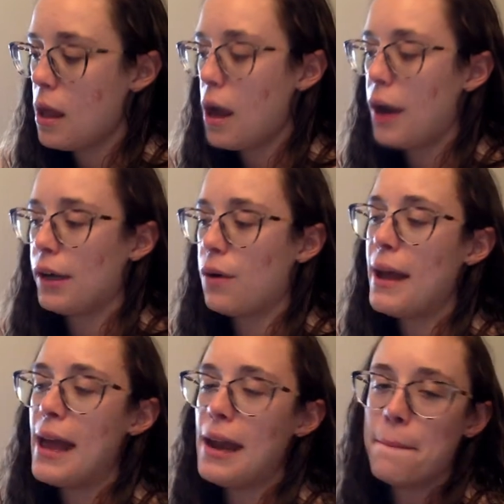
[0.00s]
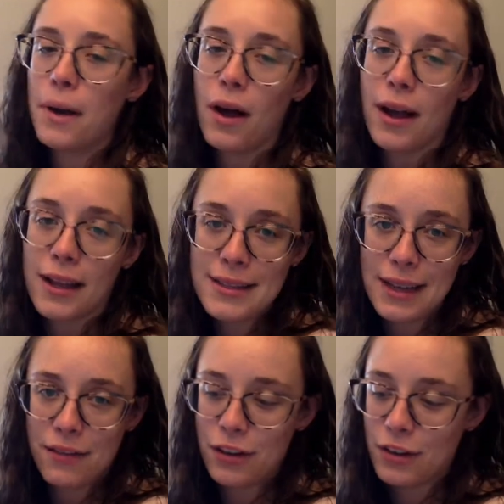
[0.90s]
All right, go ahead and pause
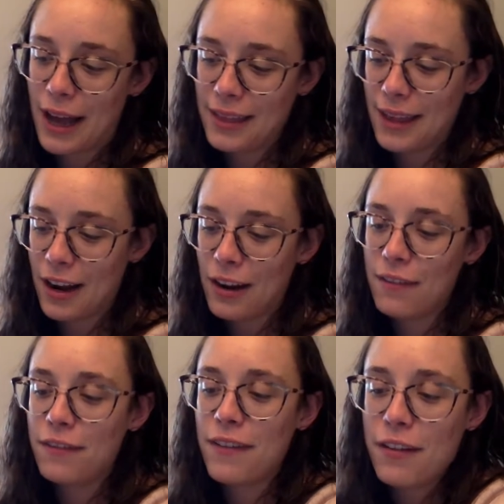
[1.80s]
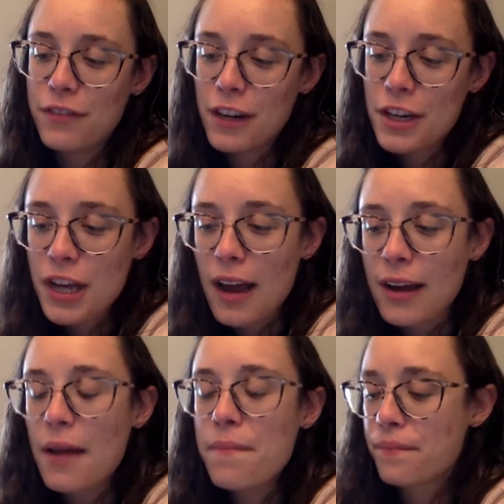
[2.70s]
if you're not there and find Frere Jacques.
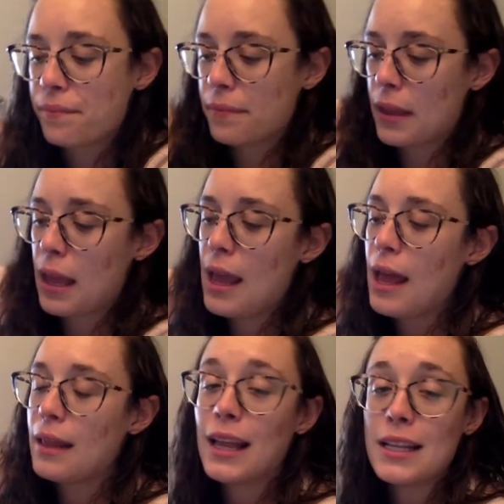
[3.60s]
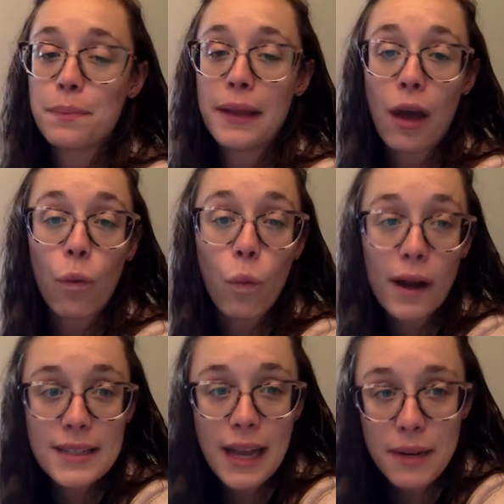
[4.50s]
Let's play it
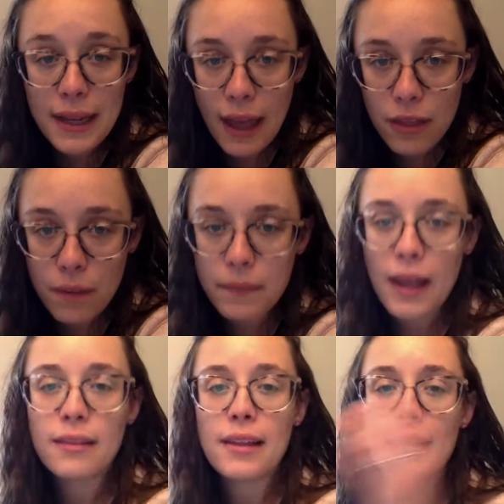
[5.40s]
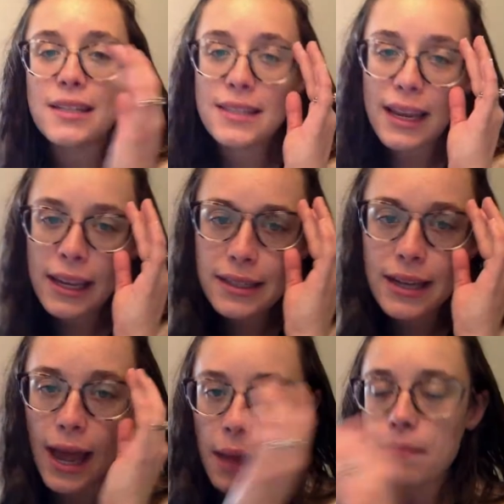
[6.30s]
one time together, and then the second
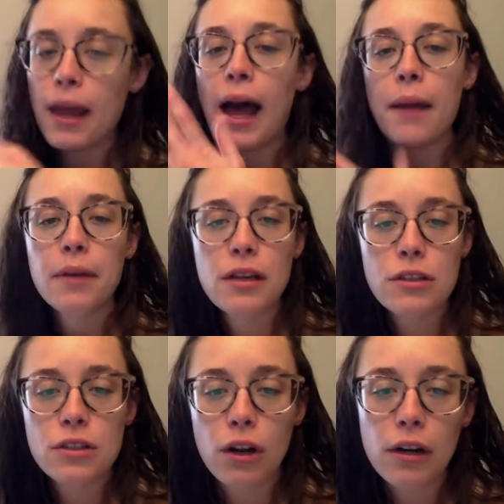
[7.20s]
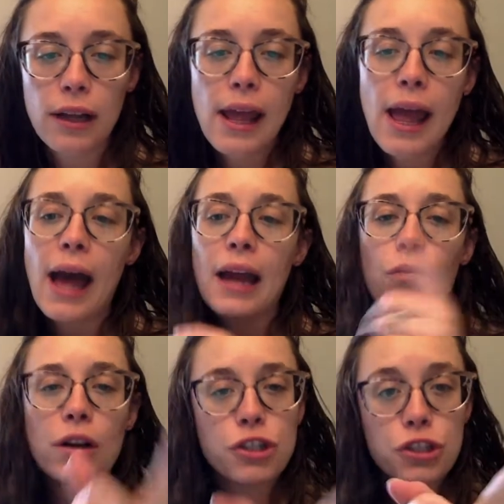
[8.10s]
time, I'm going to start, and I
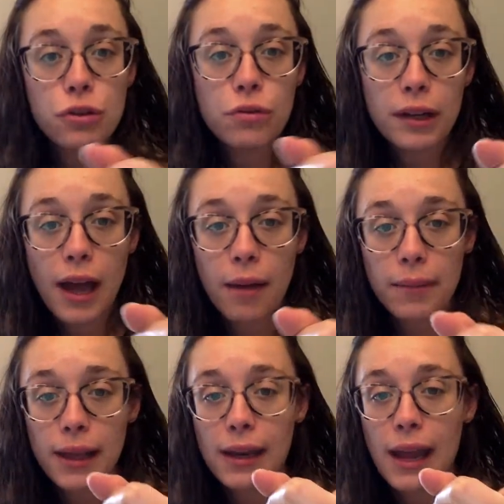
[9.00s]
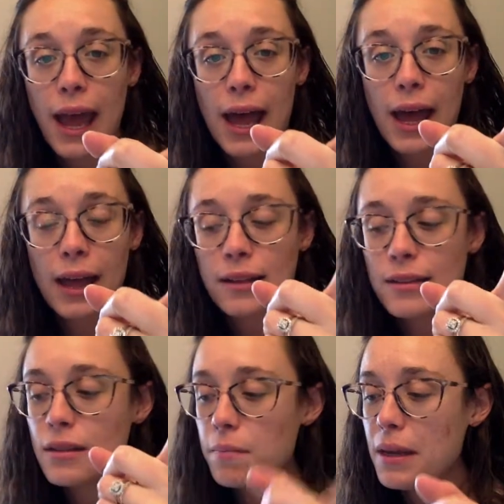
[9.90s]
want you to come in as
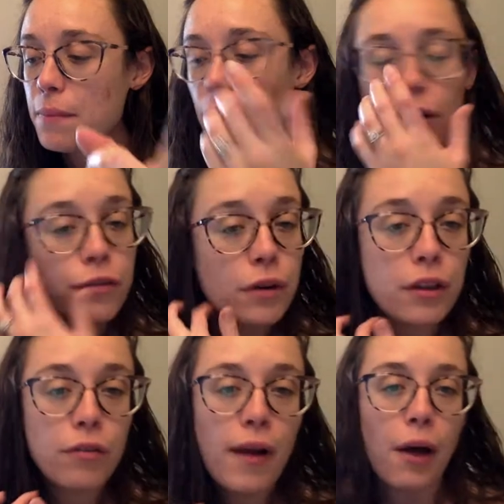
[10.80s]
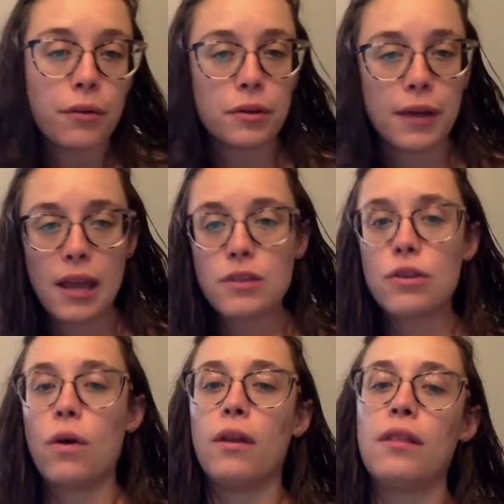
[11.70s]
the B part for the round, okay? So
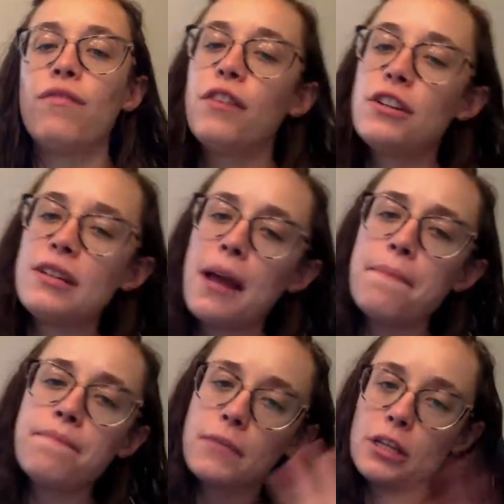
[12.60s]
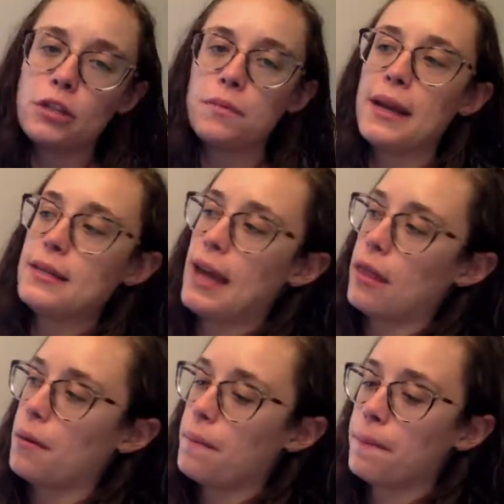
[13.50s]
first time, let's just play it together.
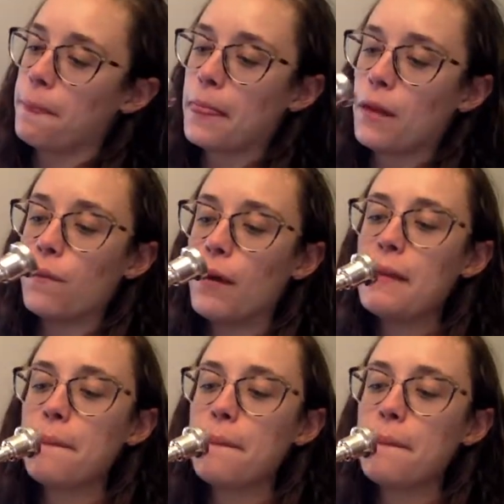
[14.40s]
1,